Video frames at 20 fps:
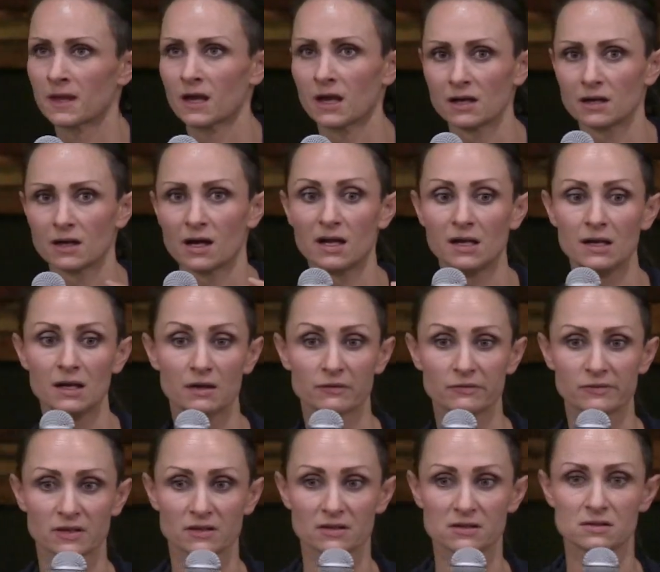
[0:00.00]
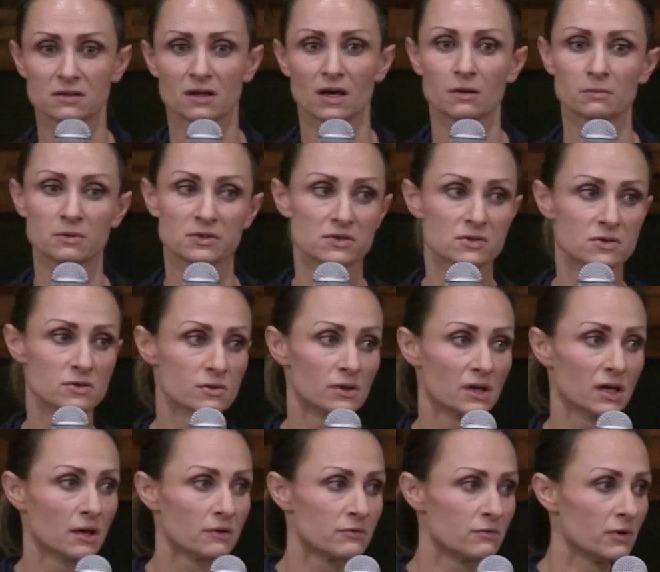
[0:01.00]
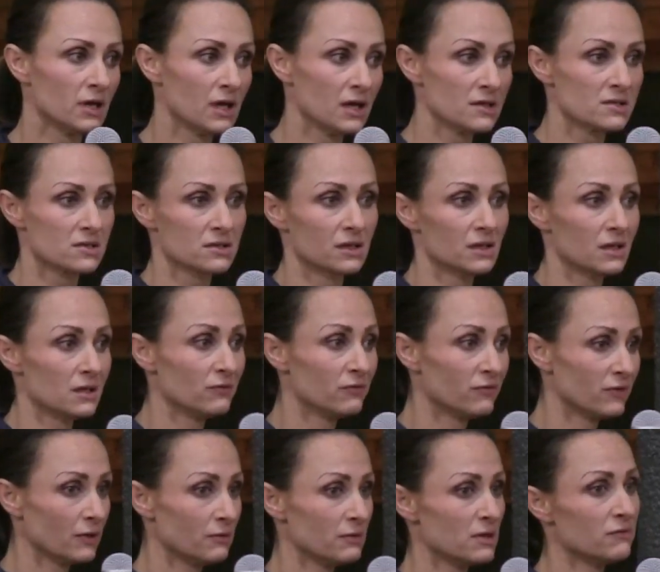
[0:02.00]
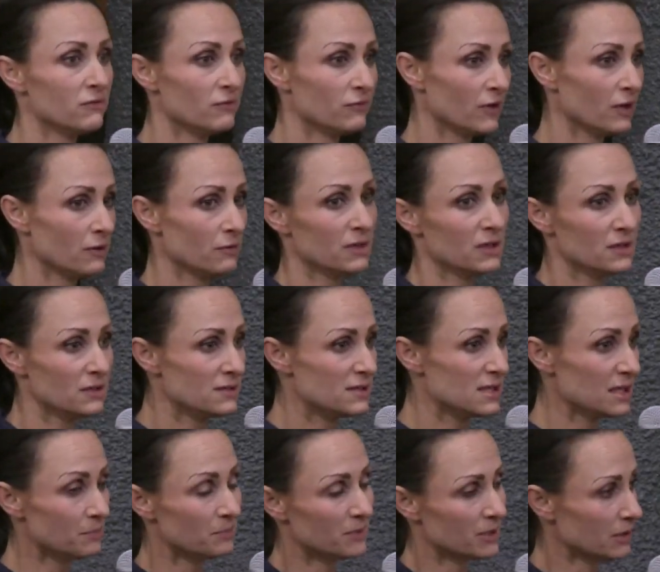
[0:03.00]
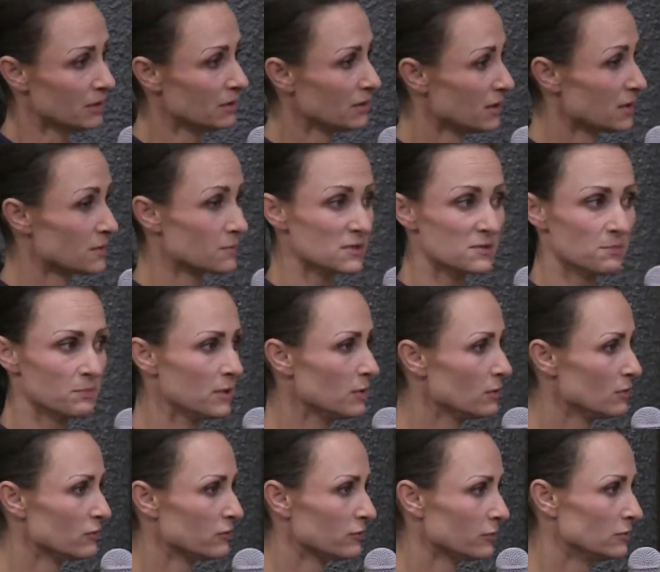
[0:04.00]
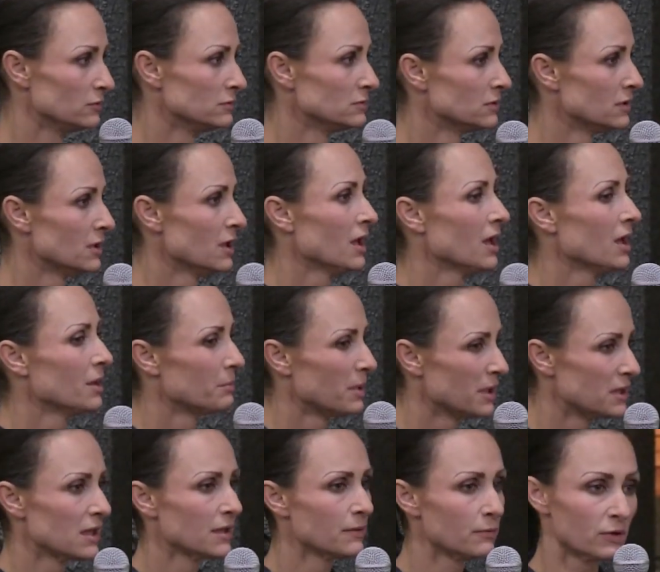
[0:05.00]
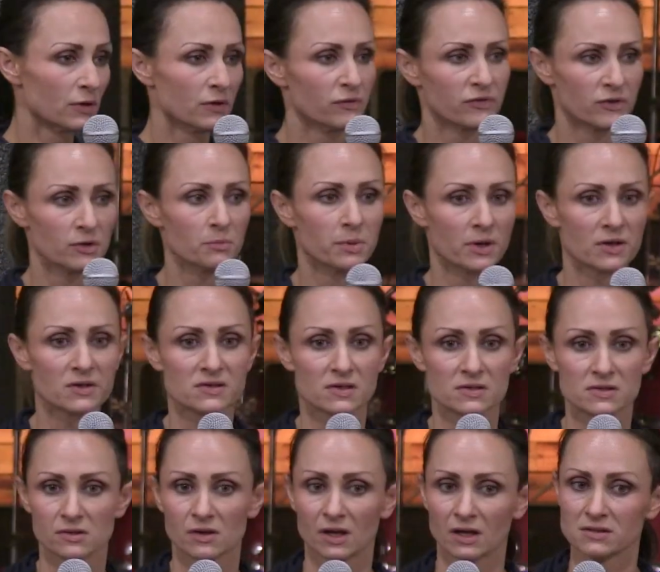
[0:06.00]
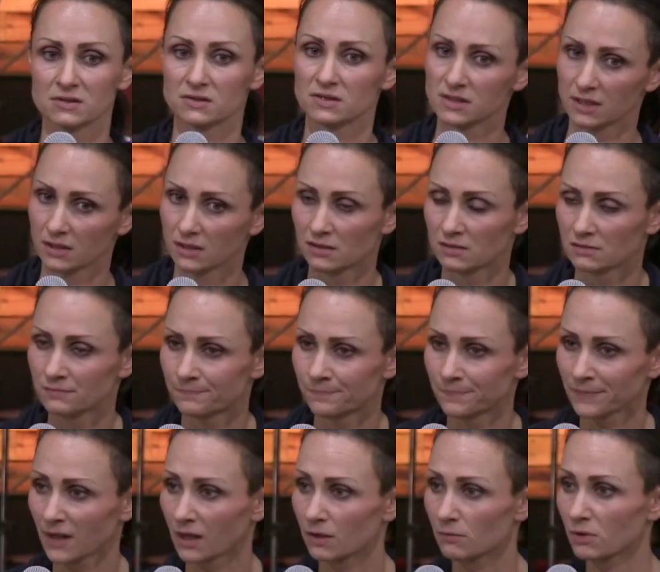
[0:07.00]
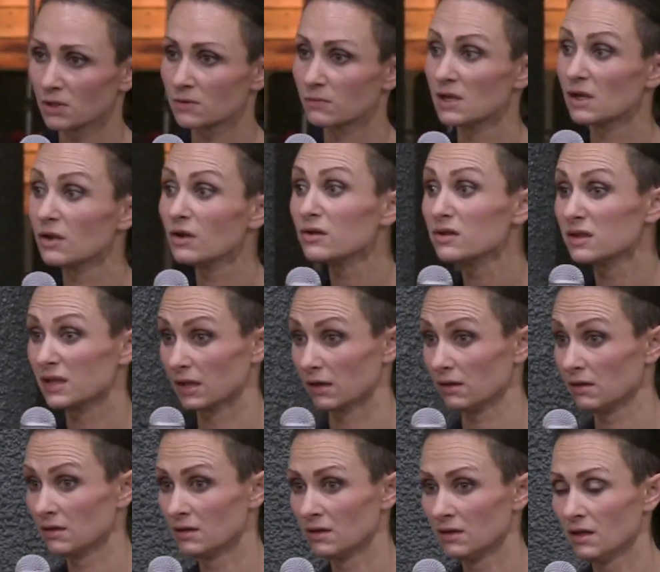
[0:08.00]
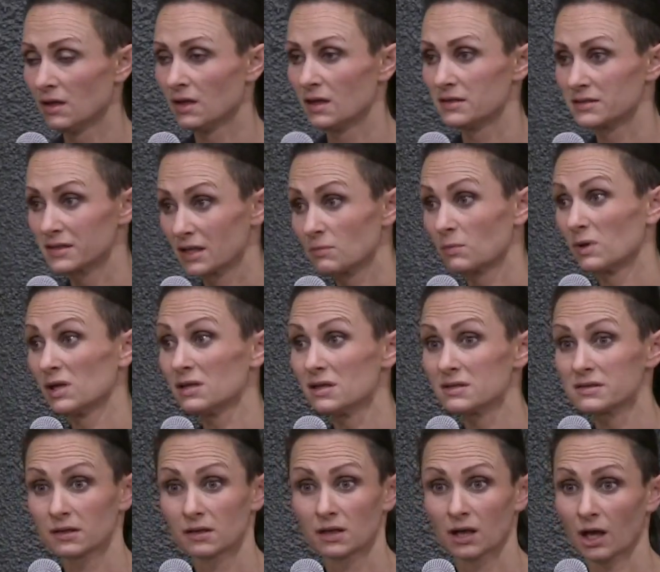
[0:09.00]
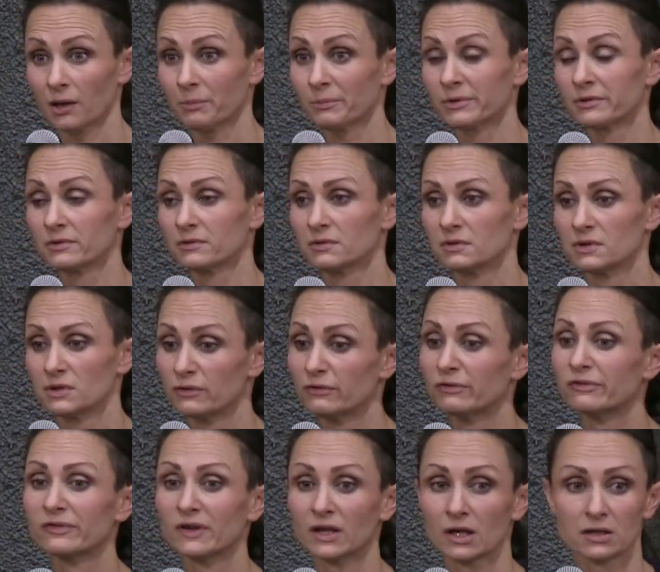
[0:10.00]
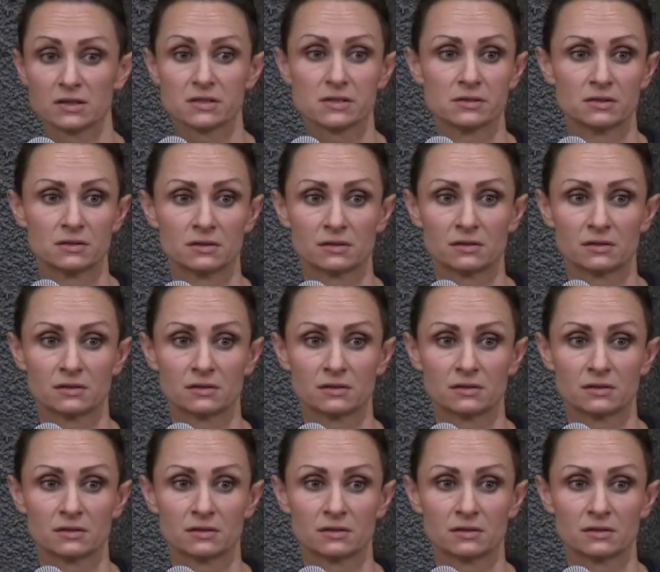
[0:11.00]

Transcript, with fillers: And I loved it. I was drawn out relationally very, very deeply. It was beautiful. But there were a few boxes you had to tick. And what we learned there is that when there's a gap, you fill it.